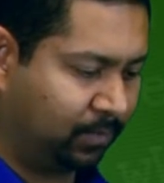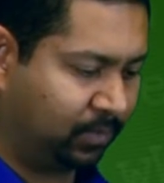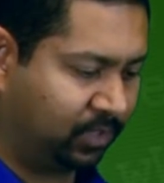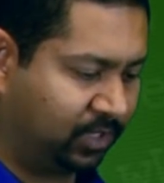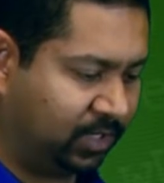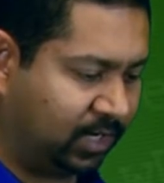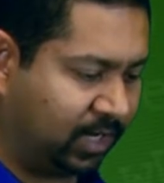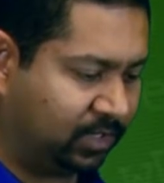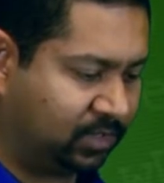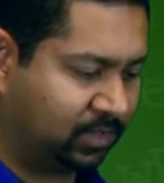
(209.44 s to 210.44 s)
We'll click
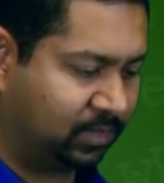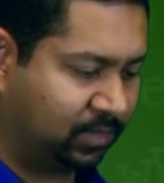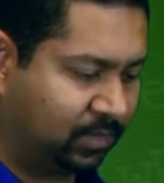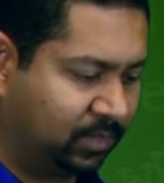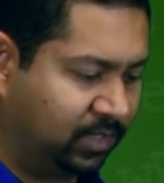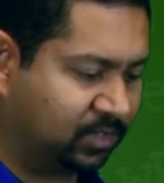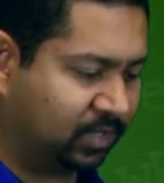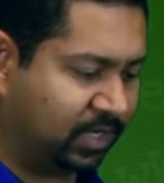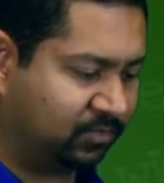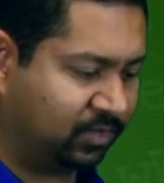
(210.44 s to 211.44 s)
Next. It's going
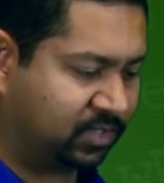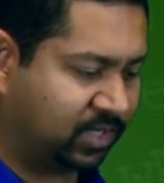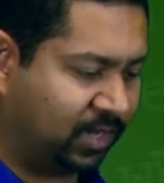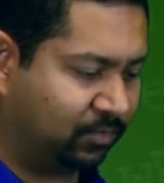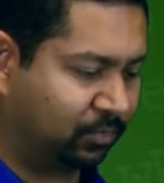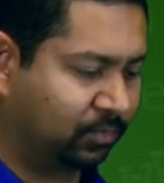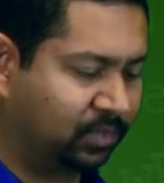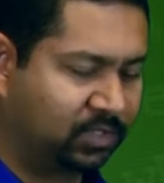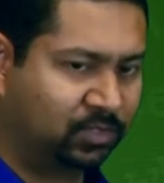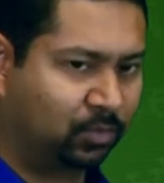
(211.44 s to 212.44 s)
to ask for the site root.
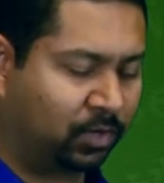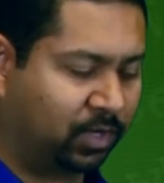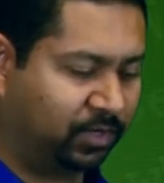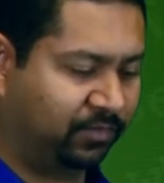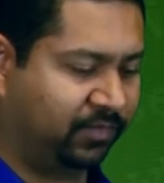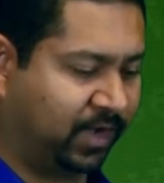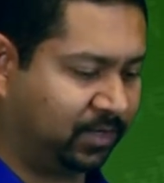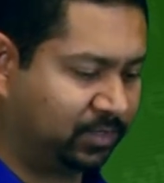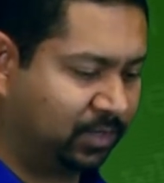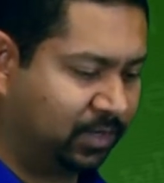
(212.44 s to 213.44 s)
This is where all your
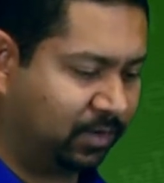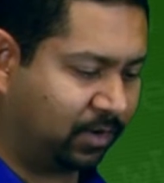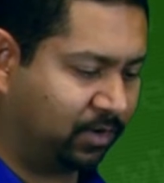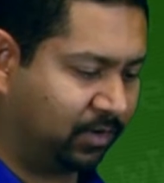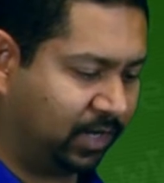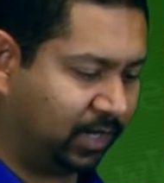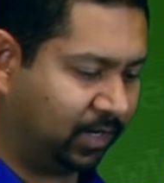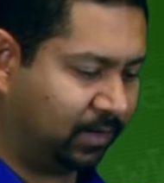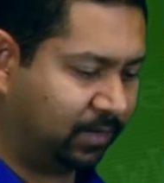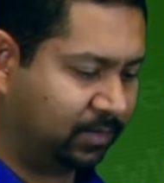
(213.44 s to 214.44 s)
files are
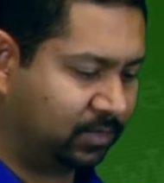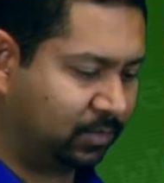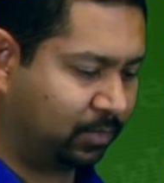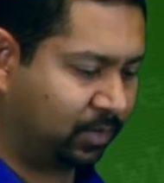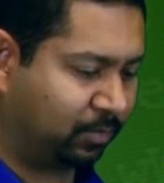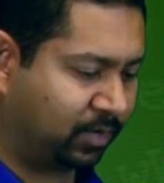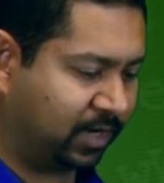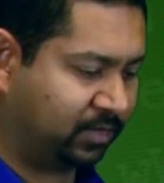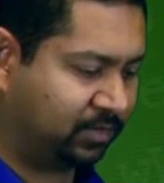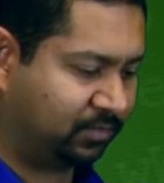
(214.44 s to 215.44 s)
located. So we're going to
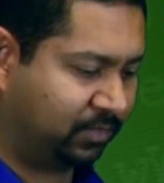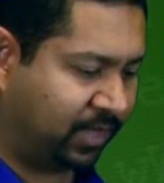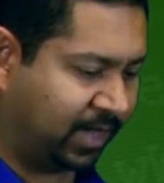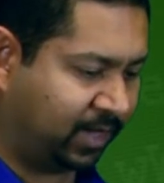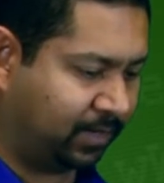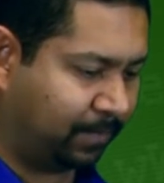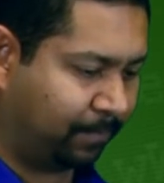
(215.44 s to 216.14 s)
browse for that